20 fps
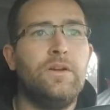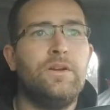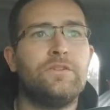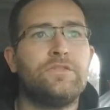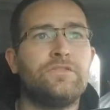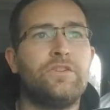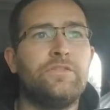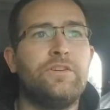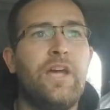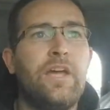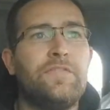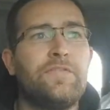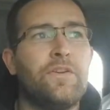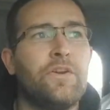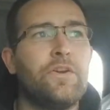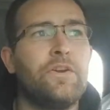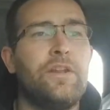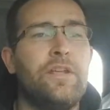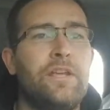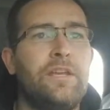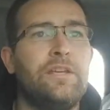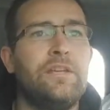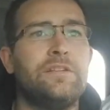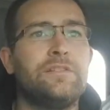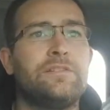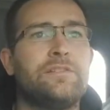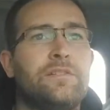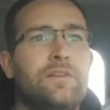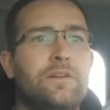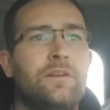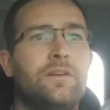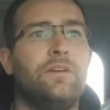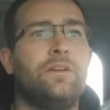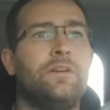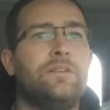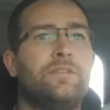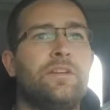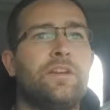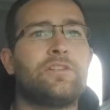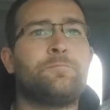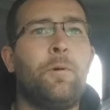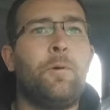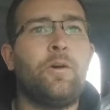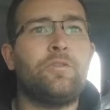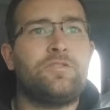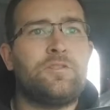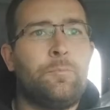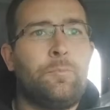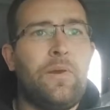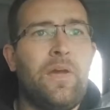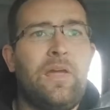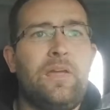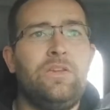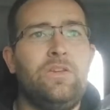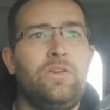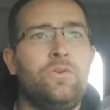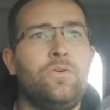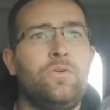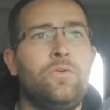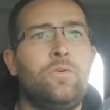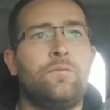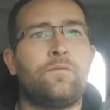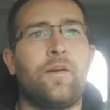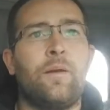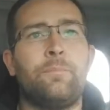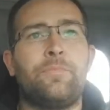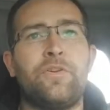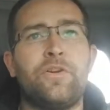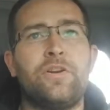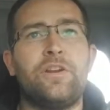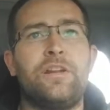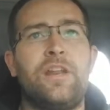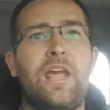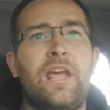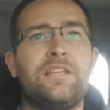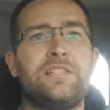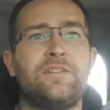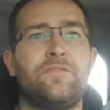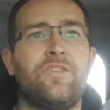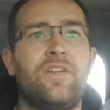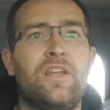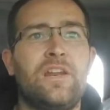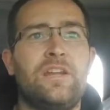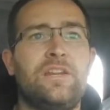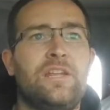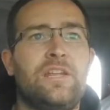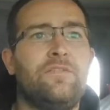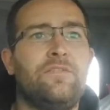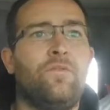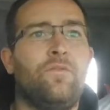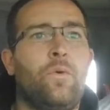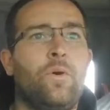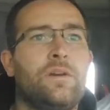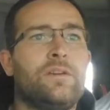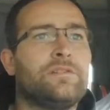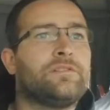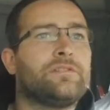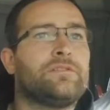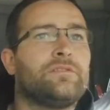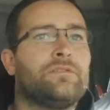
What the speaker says: So net 30 is, they're supposed to pay you from 30 days of getting the invoice,